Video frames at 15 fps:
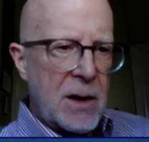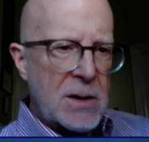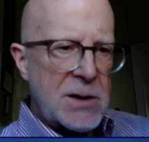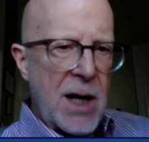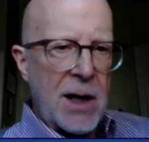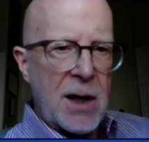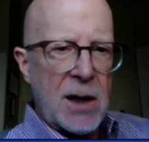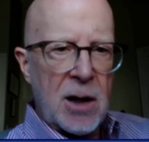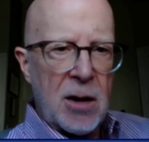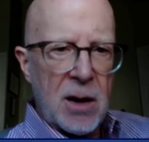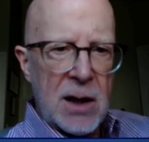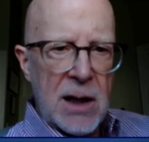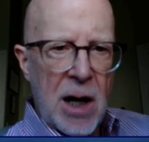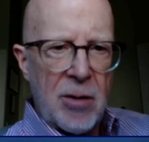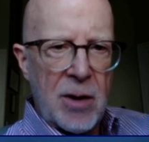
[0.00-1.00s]
Uh, Santa
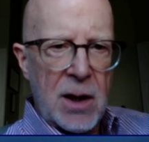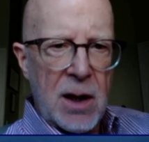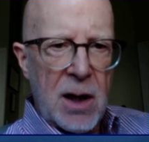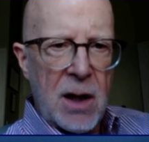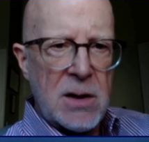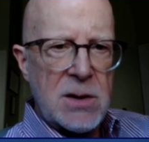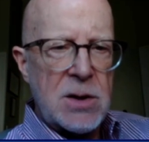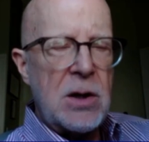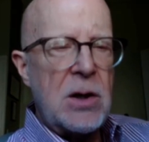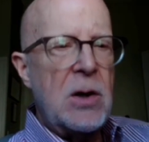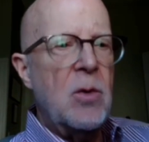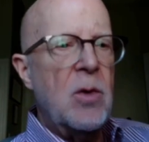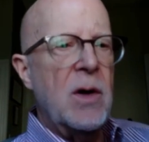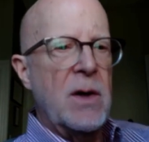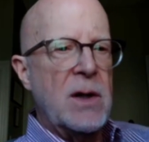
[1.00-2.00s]
Clara County case,
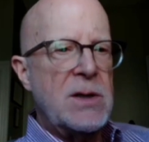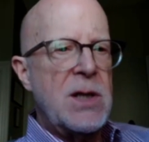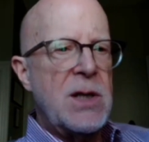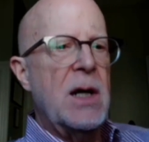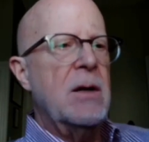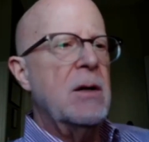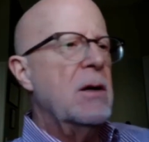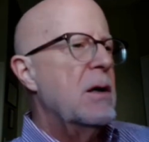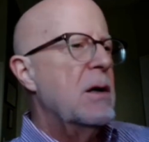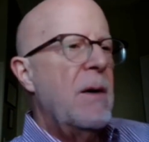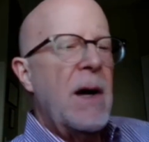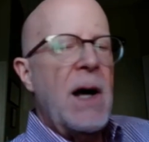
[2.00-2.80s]
where they said,